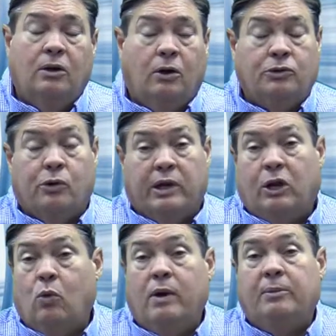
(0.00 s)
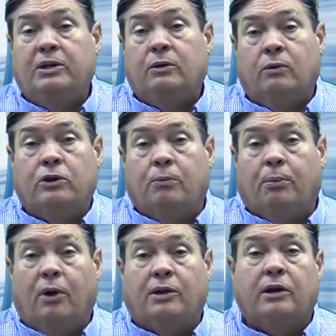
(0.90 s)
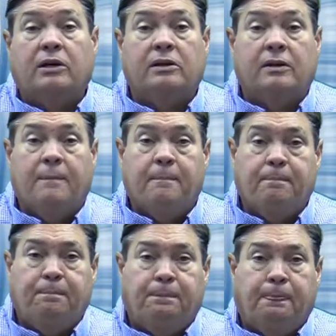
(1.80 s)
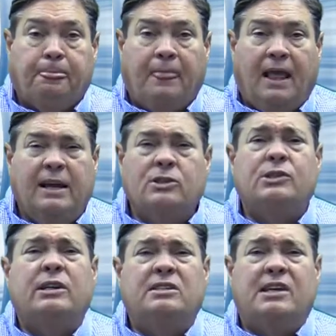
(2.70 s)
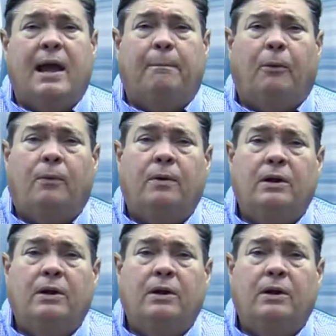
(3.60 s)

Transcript: on your equipment or your product. Here's an example.